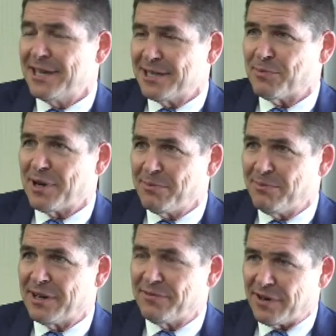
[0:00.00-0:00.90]
as my
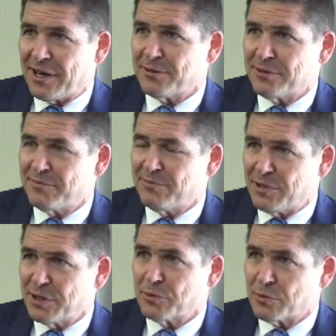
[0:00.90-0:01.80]
my father and
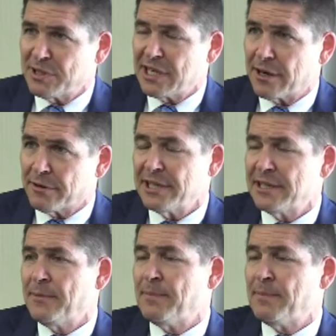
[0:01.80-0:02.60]
mother were retiring